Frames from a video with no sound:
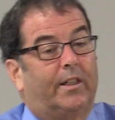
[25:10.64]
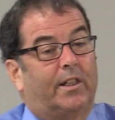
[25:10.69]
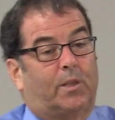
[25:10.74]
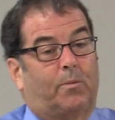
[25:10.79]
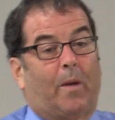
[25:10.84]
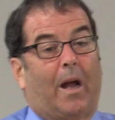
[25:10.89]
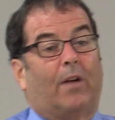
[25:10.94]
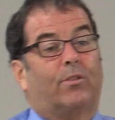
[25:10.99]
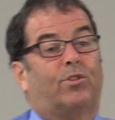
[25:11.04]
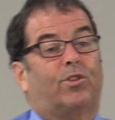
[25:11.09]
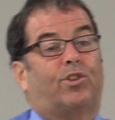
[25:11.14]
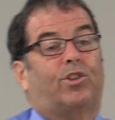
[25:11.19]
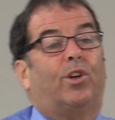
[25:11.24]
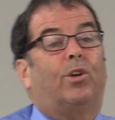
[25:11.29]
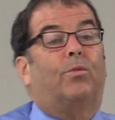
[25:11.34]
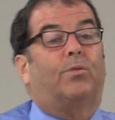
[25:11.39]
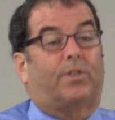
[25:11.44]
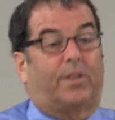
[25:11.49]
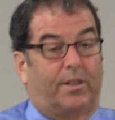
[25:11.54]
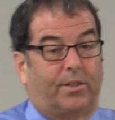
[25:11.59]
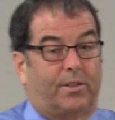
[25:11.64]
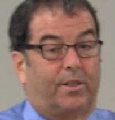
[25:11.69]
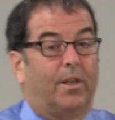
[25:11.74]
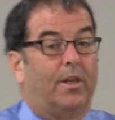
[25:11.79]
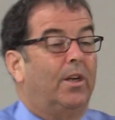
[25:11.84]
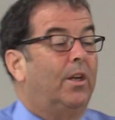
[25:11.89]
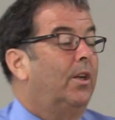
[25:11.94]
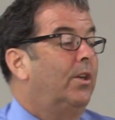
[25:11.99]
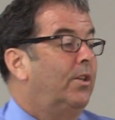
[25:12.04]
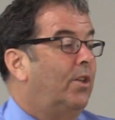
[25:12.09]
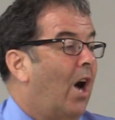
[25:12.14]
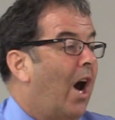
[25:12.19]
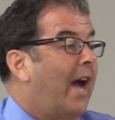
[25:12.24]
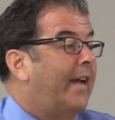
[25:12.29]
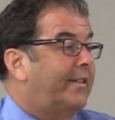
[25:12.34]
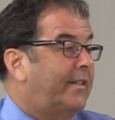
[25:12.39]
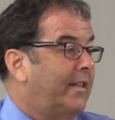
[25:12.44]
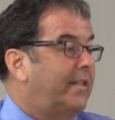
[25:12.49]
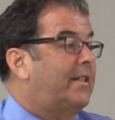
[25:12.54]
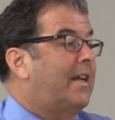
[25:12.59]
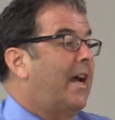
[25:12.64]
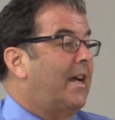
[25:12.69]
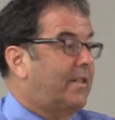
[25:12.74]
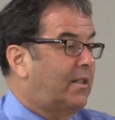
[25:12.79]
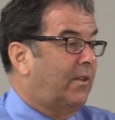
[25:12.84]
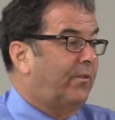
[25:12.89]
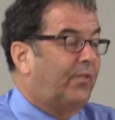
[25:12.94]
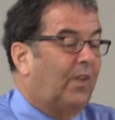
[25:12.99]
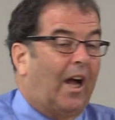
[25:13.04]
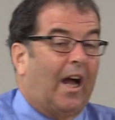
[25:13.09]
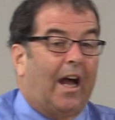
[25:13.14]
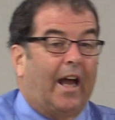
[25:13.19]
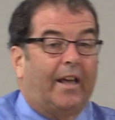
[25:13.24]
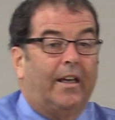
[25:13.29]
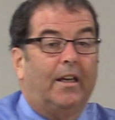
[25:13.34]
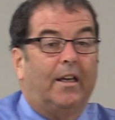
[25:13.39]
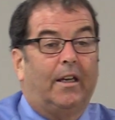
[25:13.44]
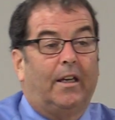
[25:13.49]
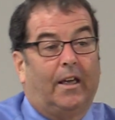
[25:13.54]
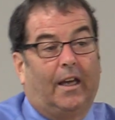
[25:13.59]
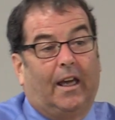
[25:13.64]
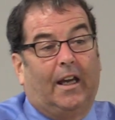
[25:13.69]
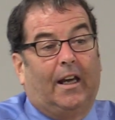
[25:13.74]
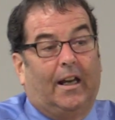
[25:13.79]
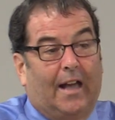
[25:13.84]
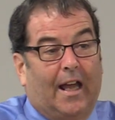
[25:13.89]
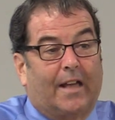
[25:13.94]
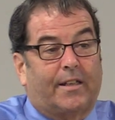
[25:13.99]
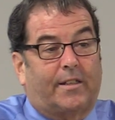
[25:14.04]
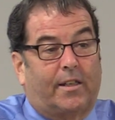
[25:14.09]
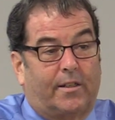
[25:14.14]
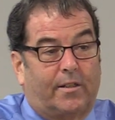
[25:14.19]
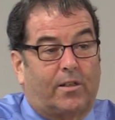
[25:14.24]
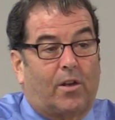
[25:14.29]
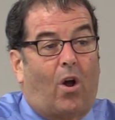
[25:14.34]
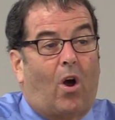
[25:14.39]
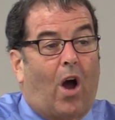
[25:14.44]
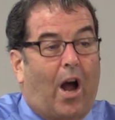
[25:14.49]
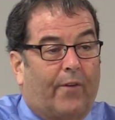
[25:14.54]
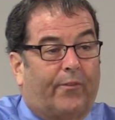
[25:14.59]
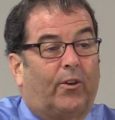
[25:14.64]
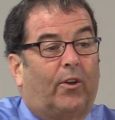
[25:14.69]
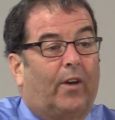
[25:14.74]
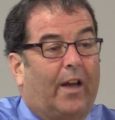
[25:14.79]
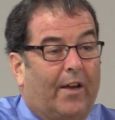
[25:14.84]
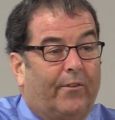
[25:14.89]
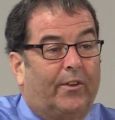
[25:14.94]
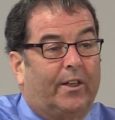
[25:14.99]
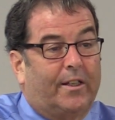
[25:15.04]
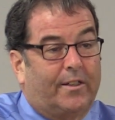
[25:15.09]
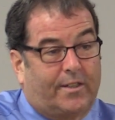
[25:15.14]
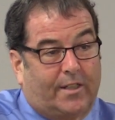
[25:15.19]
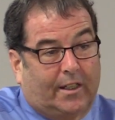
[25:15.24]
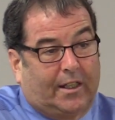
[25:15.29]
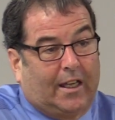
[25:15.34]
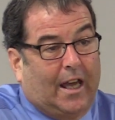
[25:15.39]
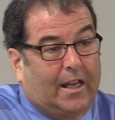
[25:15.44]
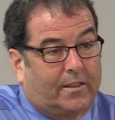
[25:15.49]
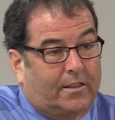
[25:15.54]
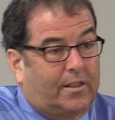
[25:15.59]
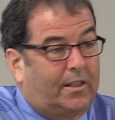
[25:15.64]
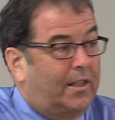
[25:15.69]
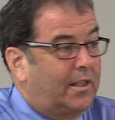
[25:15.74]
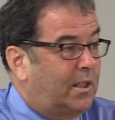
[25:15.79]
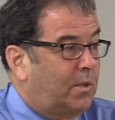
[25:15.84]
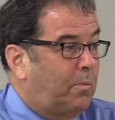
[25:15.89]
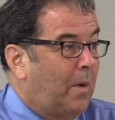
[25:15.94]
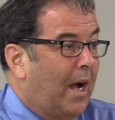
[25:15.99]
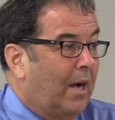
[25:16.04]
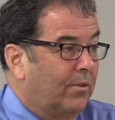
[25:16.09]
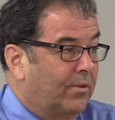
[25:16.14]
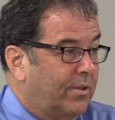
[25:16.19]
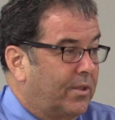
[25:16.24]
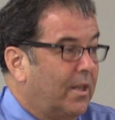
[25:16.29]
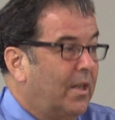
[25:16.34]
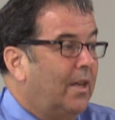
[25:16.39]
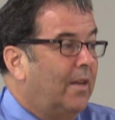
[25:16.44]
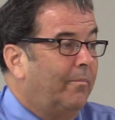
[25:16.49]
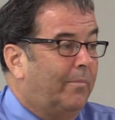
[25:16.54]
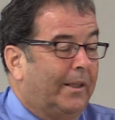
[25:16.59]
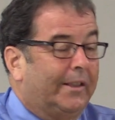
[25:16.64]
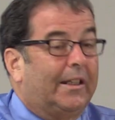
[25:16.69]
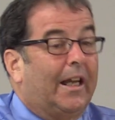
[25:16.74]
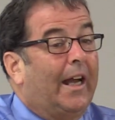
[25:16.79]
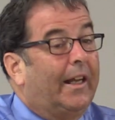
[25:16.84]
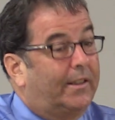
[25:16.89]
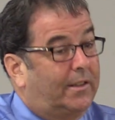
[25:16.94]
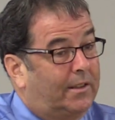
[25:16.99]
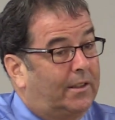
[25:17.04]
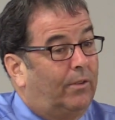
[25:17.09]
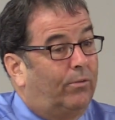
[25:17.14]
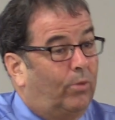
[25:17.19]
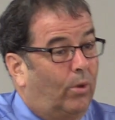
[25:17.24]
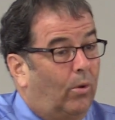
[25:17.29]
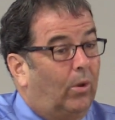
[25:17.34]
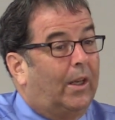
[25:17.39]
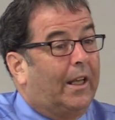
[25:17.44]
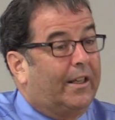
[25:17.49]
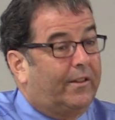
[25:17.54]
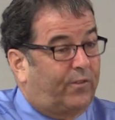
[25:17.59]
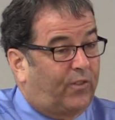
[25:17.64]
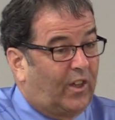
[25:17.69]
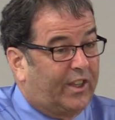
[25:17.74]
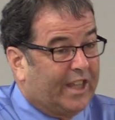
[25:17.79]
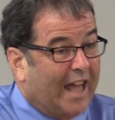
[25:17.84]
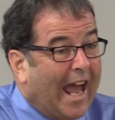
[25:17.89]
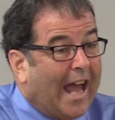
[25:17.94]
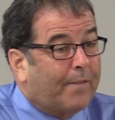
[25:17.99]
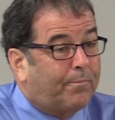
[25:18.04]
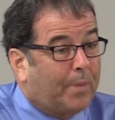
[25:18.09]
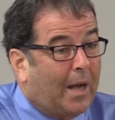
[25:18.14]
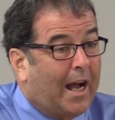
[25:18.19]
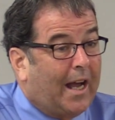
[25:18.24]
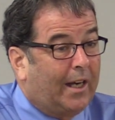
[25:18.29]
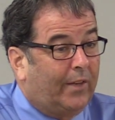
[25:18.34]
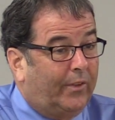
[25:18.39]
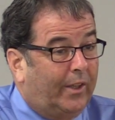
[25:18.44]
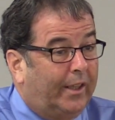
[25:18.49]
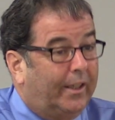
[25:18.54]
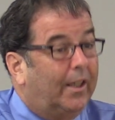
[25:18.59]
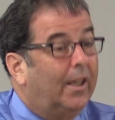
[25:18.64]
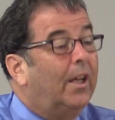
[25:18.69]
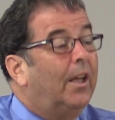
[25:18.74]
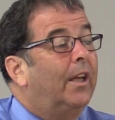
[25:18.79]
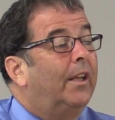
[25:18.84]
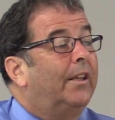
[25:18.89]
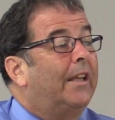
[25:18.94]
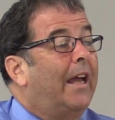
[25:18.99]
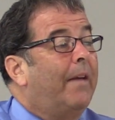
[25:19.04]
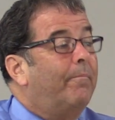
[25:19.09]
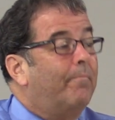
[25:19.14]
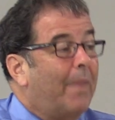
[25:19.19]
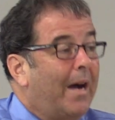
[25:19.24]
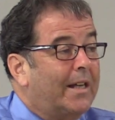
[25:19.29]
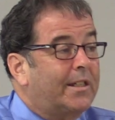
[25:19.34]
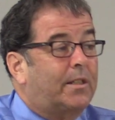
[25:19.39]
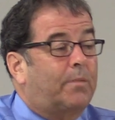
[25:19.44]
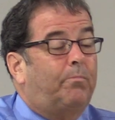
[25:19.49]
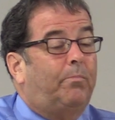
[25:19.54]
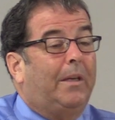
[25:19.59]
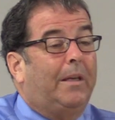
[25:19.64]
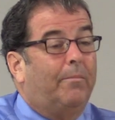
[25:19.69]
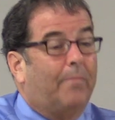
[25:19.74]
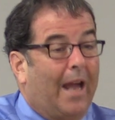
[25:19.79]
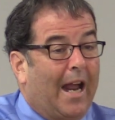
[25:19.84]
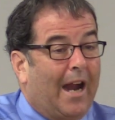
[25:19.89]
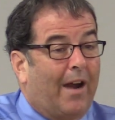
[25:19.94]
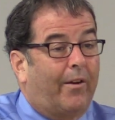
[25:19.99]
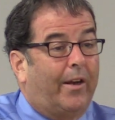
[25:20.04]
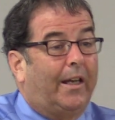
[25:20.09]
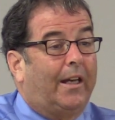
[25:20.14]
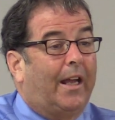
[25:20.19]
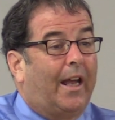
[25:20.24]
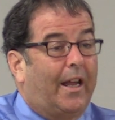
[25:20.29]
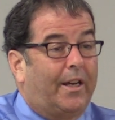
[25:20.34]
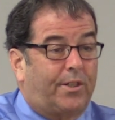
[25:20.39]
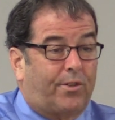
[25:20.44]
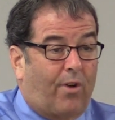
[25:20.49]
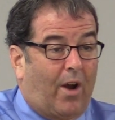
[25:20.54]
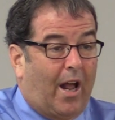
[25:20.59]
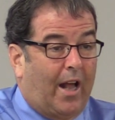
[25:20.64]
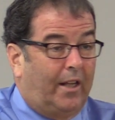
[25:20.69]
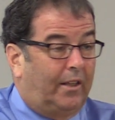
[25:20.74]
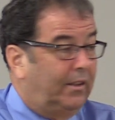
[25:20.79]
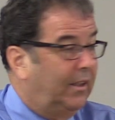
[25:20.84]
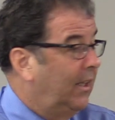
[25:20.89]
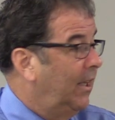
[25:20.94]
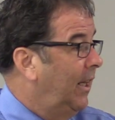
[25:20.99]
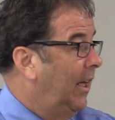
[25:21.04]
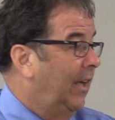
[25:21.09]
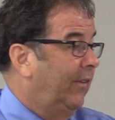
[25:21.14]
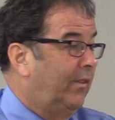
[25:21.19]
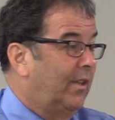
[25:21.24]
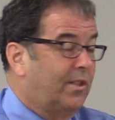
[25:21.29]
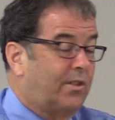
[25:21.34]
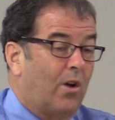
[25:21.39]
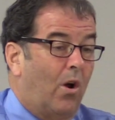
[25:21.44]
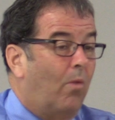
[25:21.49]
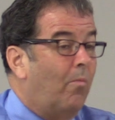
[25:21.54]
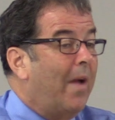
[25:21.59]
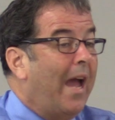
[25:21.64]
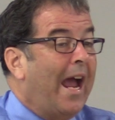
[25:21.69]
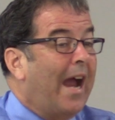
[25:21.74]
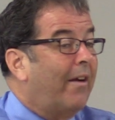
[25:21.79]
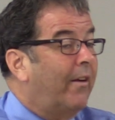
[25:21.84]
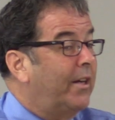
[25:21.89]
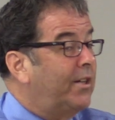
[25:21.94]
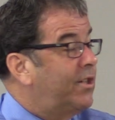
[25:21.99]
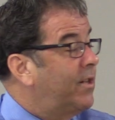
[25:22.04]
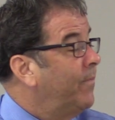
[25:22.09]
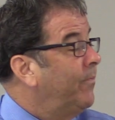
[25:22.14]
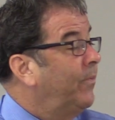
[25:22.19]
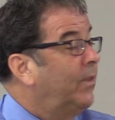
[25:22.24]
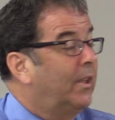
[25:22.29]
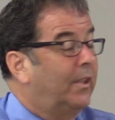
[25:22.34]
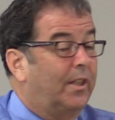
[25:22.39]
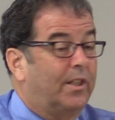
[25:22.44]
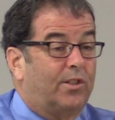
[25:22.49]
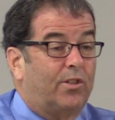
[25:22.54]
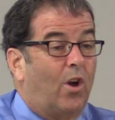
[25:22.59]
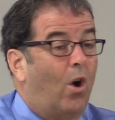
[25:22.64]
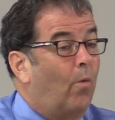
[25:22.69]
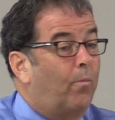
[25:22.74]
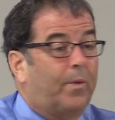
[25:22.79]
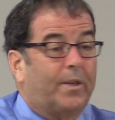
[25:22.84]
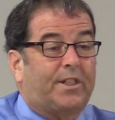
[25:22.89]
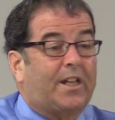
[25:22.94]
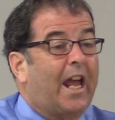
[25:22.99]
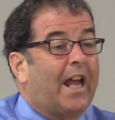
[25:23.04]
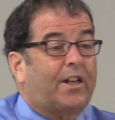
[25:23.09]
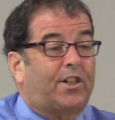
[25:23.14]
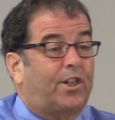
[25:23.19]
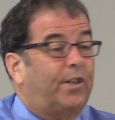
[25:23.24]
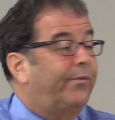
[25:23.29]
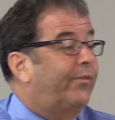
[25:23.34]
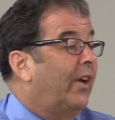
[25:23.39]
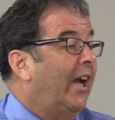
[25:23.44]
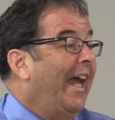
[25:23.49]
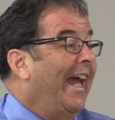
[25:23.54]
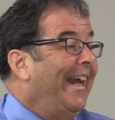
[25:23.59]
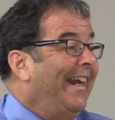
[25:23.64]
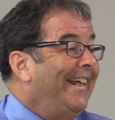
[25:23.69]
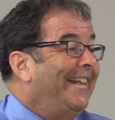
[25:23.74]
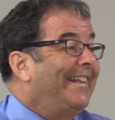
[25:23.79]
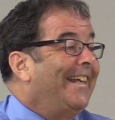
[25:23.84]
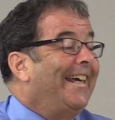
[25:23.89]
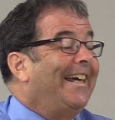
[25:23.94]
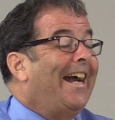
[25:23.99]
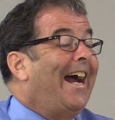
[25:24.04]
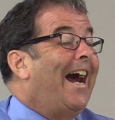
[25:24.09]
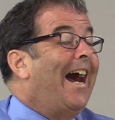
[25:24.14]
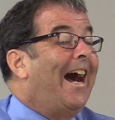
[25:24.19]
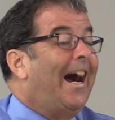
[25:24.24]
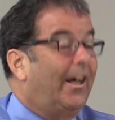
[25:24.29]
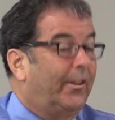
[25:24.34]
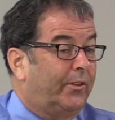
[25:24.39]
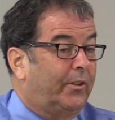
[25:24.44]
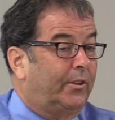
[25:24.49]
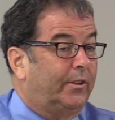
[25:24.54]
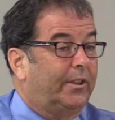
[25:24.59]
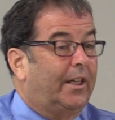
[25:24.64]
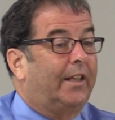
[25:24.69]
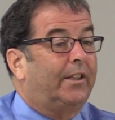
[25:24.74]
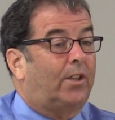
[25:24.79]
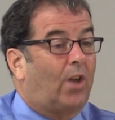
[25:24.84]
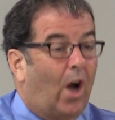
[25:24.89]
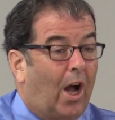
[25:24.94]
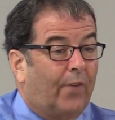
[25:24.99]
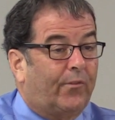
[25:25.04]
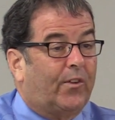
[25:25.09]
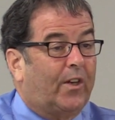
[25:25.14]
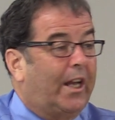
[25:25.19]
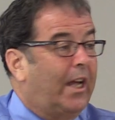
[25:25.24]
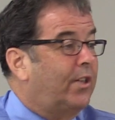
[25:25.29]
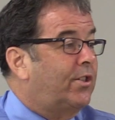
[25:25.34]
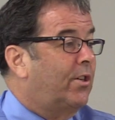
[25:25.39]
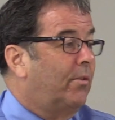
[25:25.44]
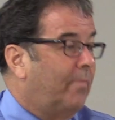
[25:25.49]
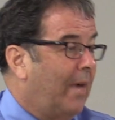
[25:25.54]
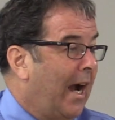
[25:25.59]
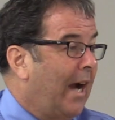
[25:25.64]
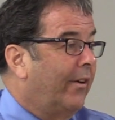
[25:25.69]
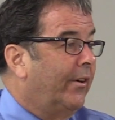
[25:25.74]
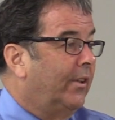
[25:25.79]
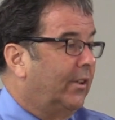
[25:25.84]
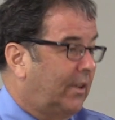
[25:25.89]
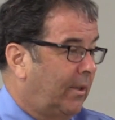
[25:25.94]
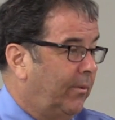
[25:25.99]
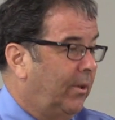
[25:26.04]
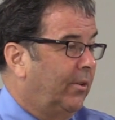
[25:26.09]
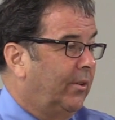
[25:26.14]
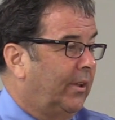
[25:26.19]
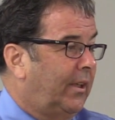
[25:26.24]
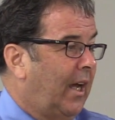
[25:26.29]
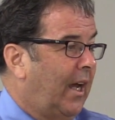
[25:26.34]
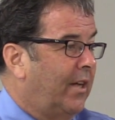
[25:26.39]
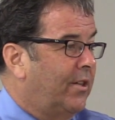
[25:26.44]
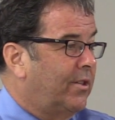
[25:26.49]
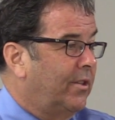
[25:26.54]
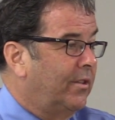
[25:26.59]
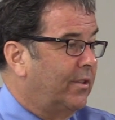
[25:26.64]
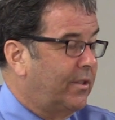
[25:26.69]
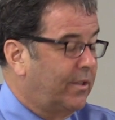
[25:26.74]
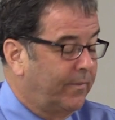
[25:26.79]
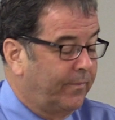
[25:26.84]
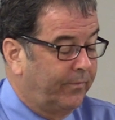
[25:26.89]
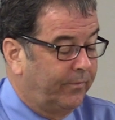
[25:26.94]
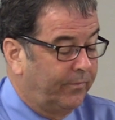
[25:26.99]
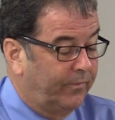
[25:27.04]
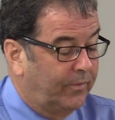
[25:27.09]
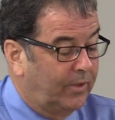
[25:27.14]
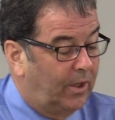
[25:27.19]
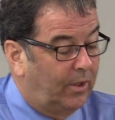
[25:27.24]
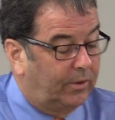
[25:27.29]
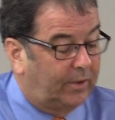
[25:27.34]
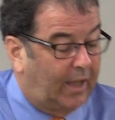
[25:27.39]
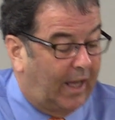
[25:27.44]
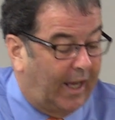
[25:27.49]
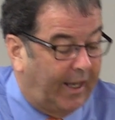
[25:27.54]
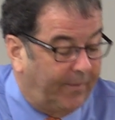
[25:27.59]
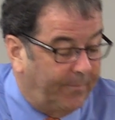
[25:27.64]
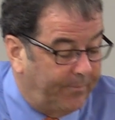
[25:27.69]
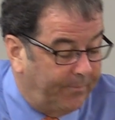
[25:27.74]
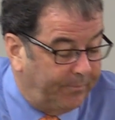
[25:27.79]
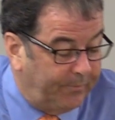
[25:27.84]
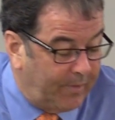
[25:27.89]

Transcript: spouse chooses not to testify and in essence offer evidence against their spouse. But that's the rule is for that part of it, they must be married at trial. If there's no marriage, there's no protection for anything other than confidential marital communications. Okay?